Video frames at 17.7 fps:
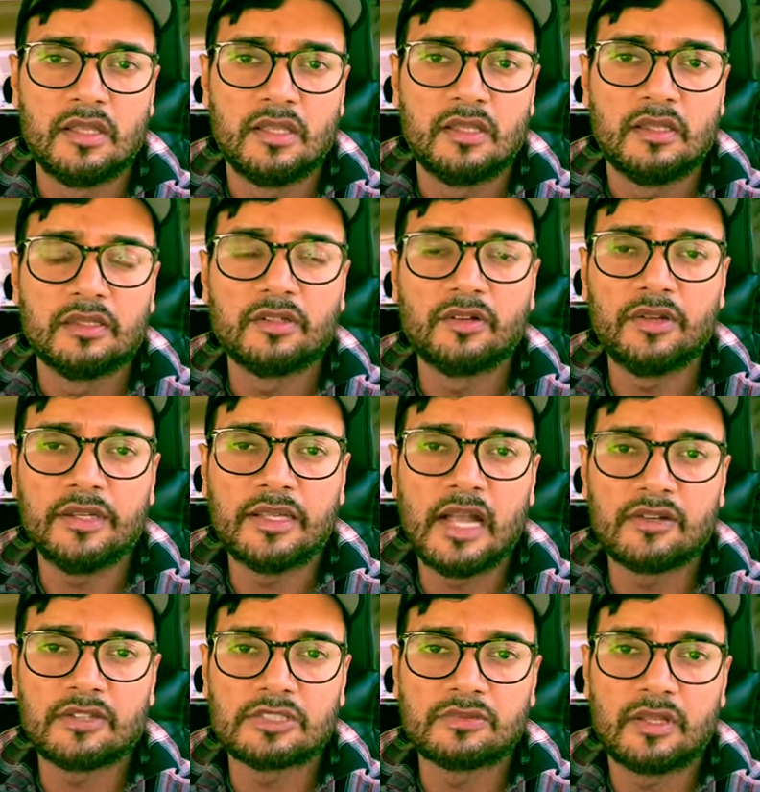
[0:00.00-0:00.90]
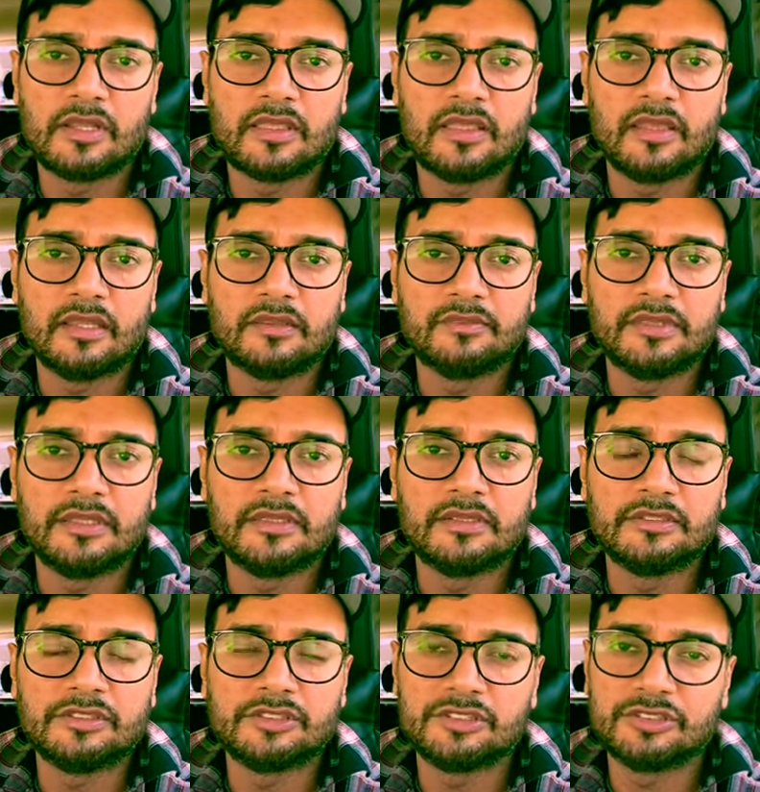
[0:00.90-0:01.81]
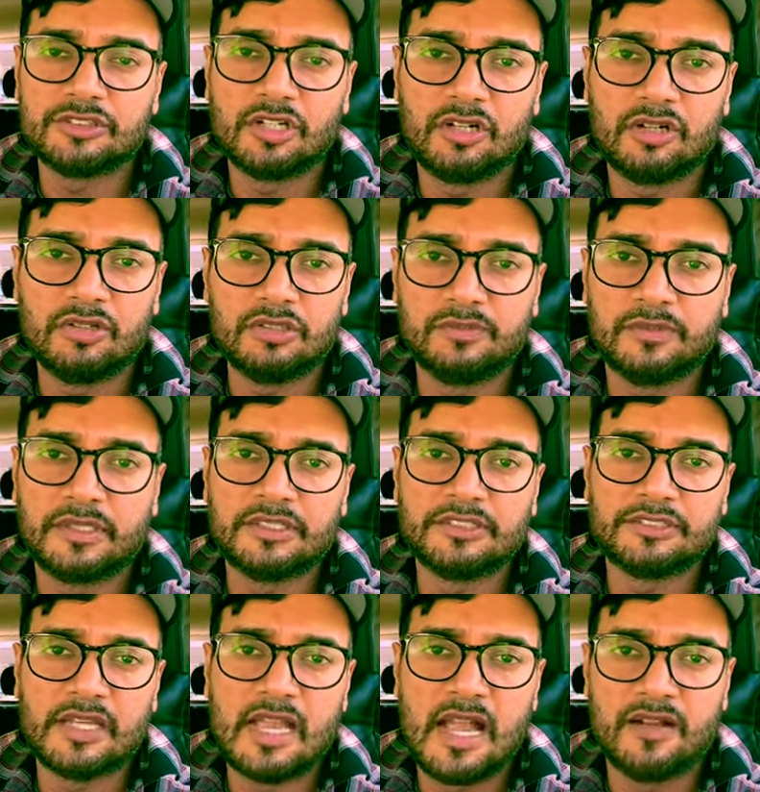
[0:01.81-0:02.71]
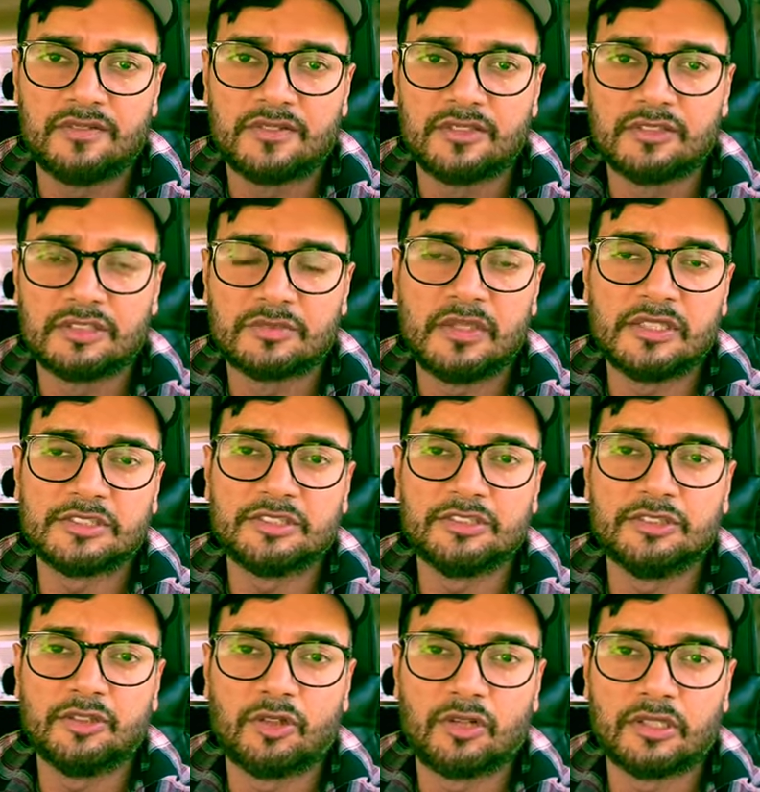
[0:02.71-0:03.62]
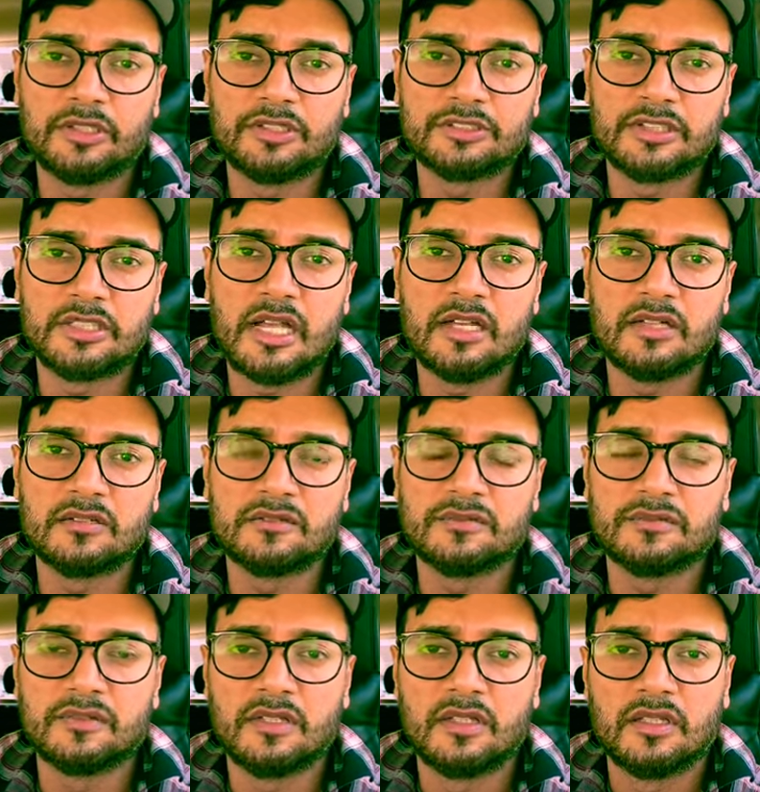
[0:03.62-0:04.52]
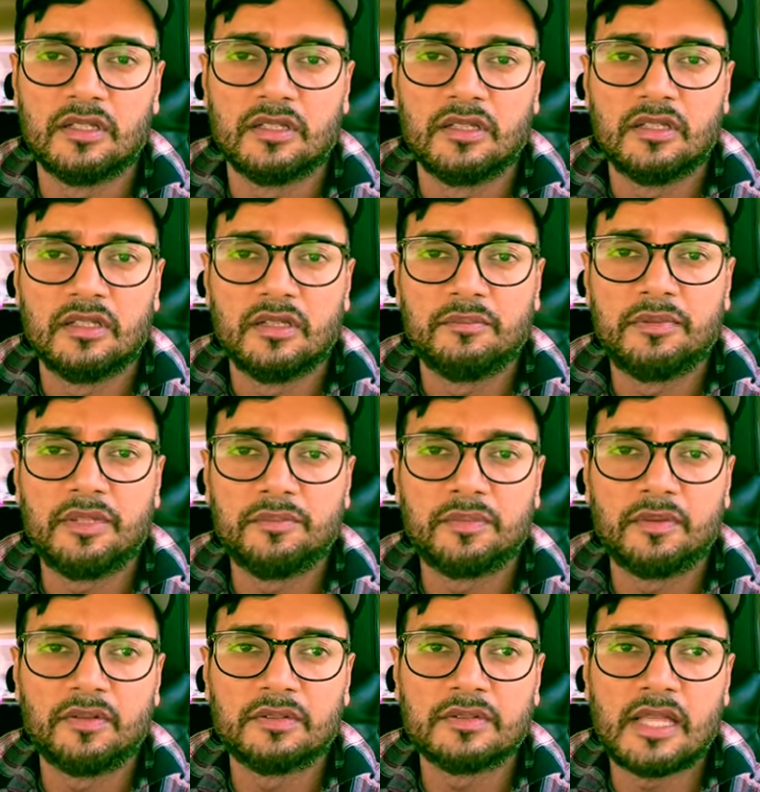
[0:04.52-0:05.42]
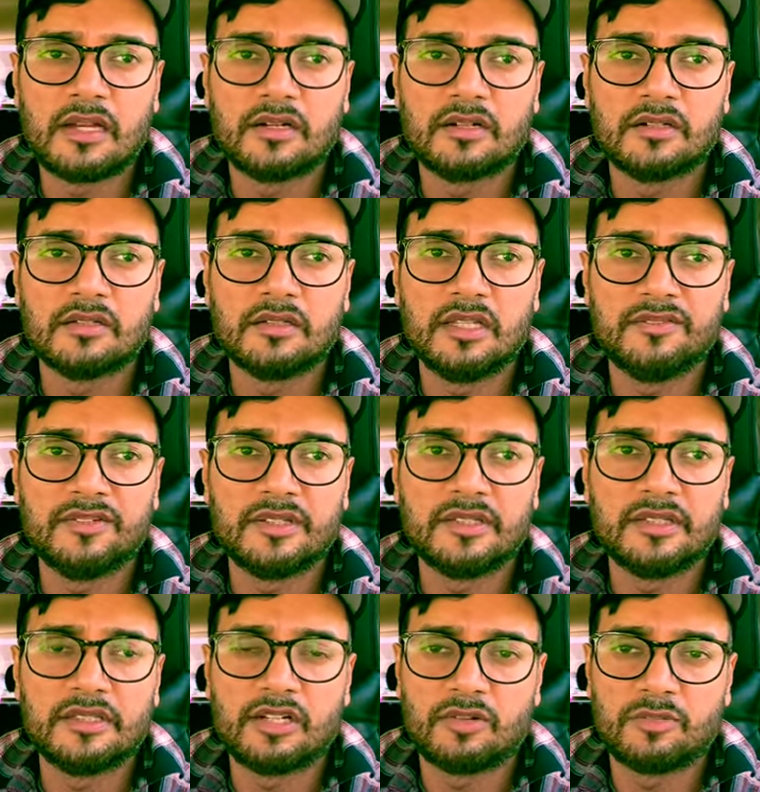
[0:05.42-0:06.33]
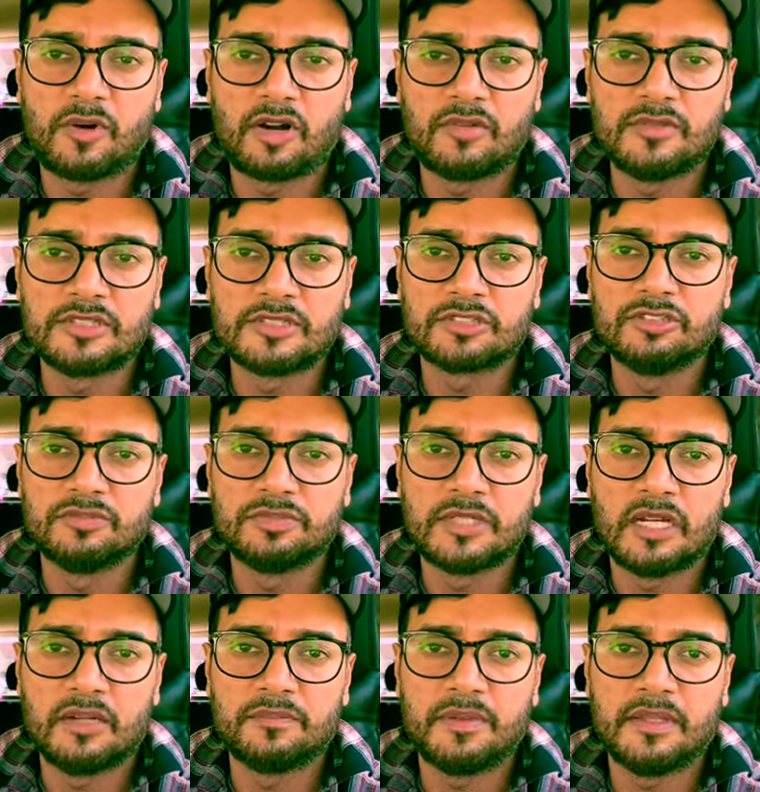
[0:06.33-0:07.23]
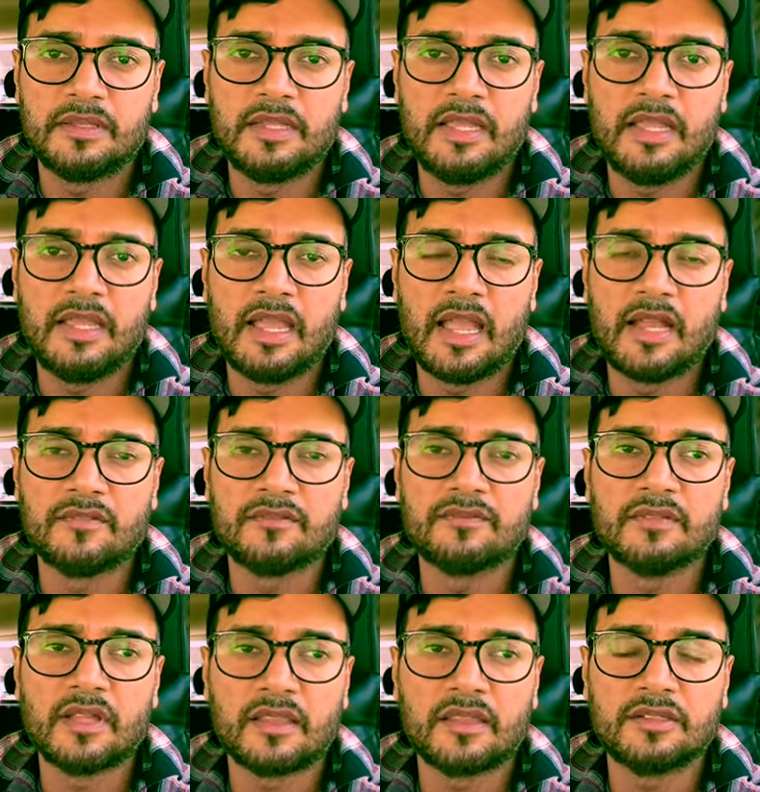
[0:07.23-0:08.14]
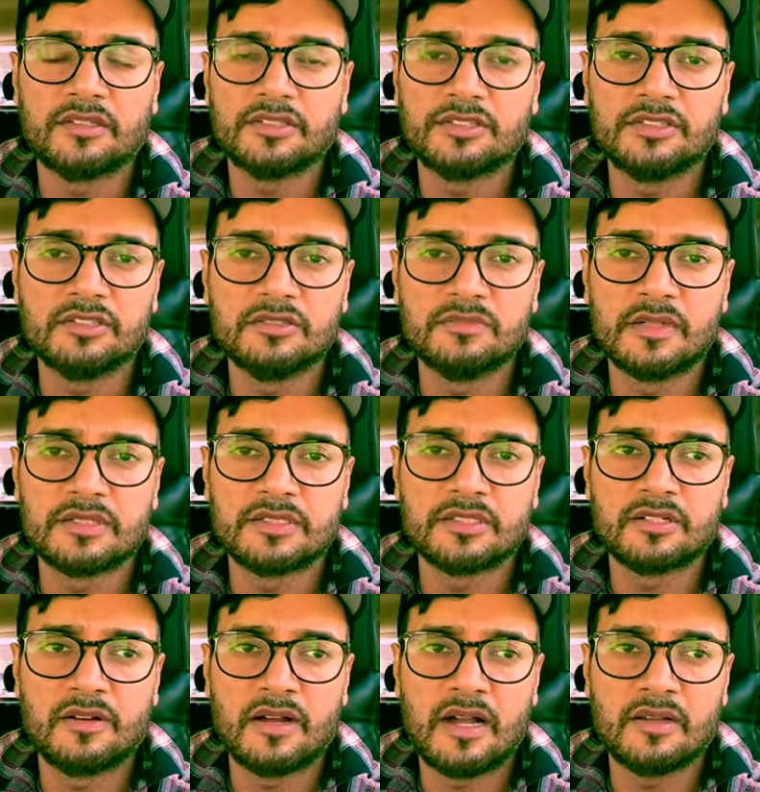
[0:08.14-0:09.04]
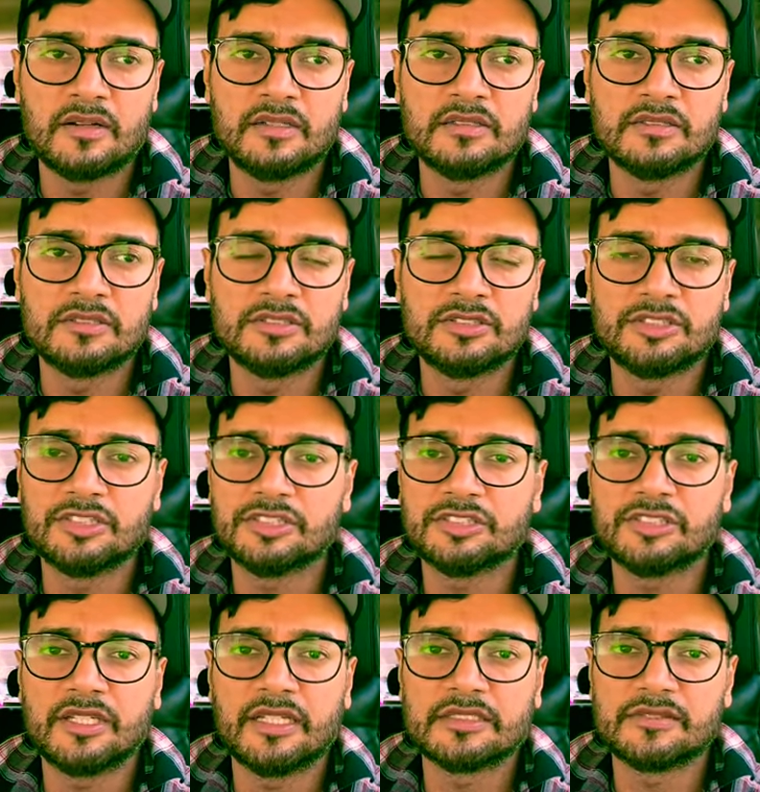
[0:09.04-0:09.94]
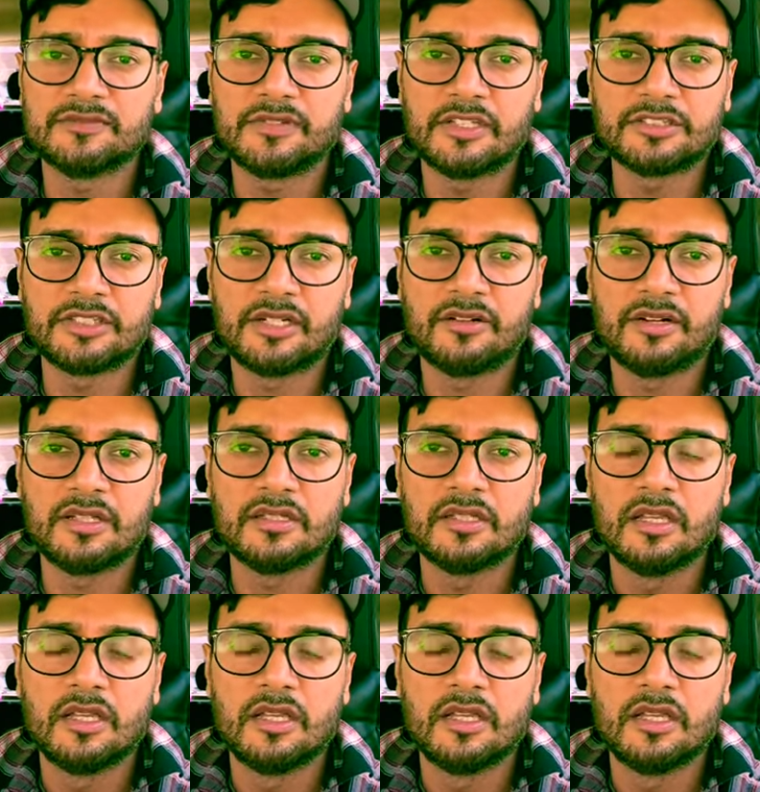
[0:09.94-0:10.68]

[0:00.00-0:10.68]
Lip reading: Going out is one thing. I mean, just go because you have to. Especially in New York, there's a lot of people that are living in their apartments cooped up, and they have nothing to do but to go out and just to get some fresh air.